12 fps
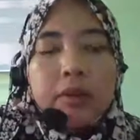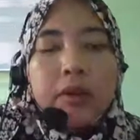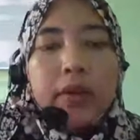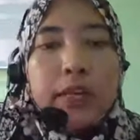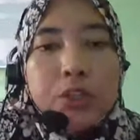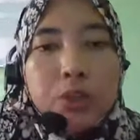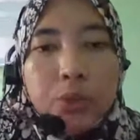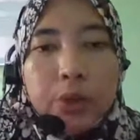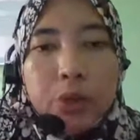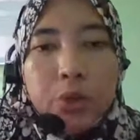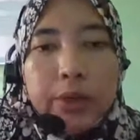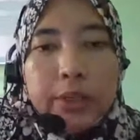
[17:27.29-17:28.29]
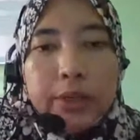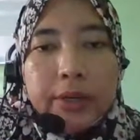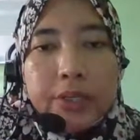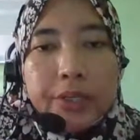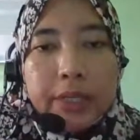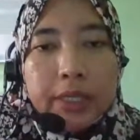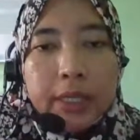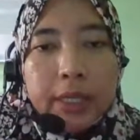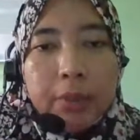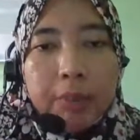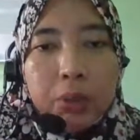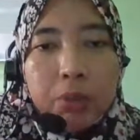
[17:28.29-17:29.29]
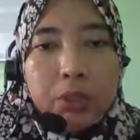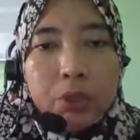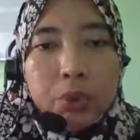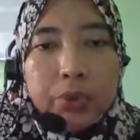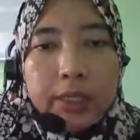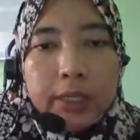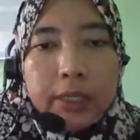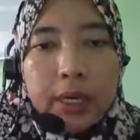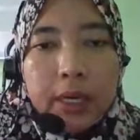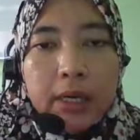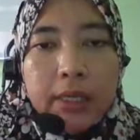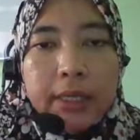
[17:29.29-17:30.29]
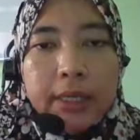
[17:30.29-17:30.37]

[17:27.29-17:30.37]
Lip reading: Okay, so we do integration. E power 2 theta,